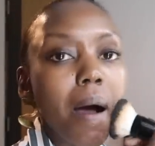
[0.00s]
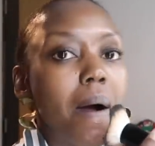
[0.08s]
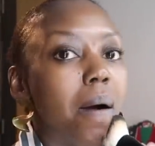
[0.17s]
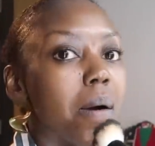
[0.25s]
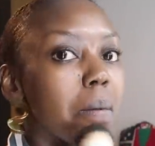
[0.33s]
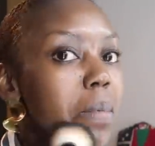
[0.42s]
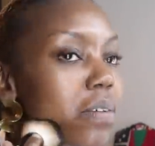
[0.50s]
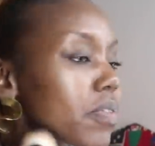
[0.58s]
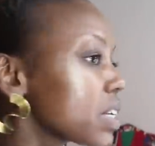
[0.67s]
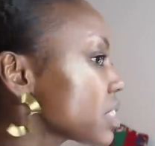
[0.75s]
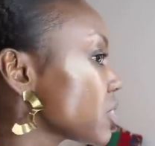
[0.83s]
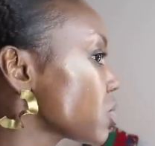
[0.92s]
Oh, my
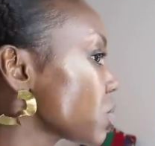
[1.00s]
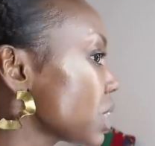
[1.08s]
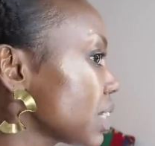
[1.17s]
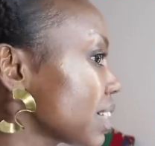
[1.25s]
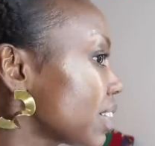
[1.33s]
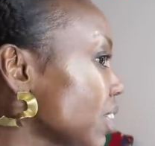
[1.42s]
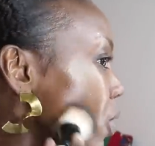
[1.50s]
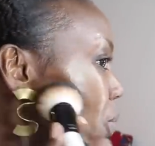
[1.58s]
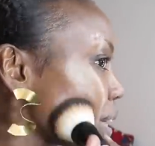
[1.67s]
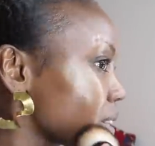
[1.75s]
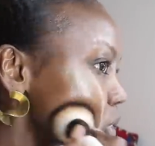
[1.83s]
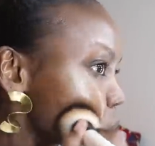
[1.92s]
face is really
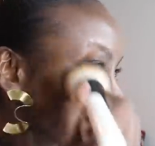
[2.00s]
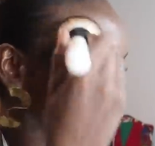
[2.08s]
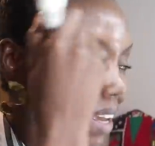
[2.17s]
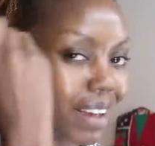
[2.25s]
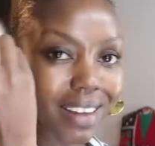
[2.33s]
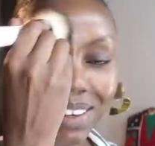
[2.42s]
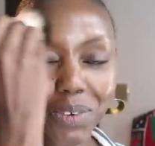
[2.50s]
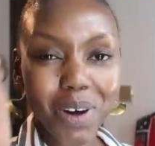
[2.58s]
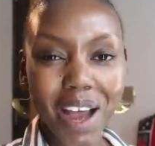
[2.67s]
glowing today.